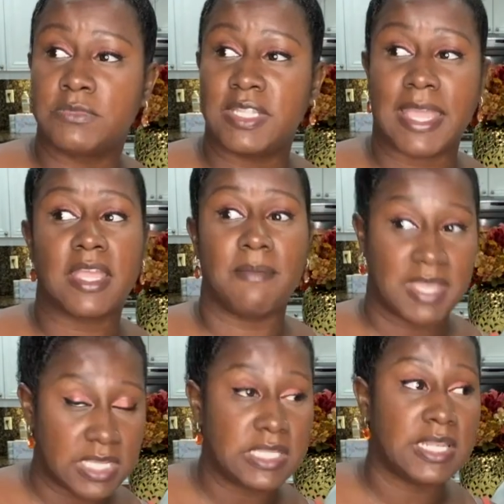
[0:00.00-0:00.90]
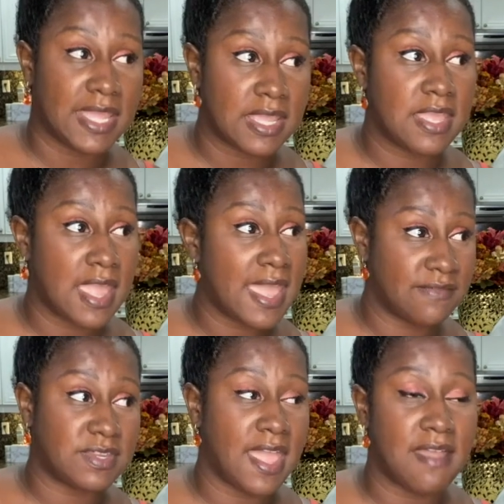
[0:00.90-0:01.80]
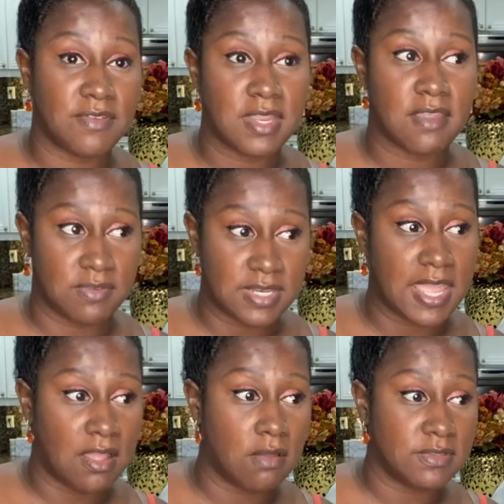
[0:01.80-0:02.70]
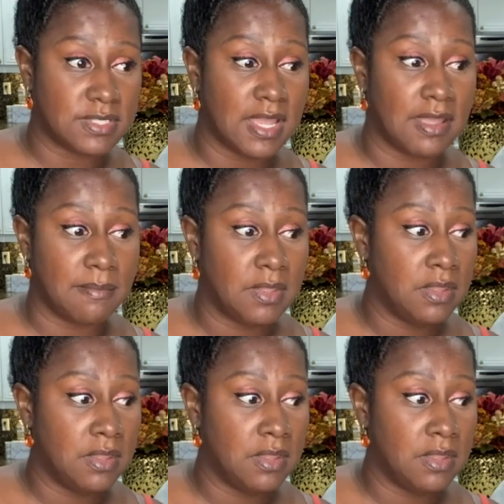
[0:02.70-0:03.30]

I have to have it every day, all the time.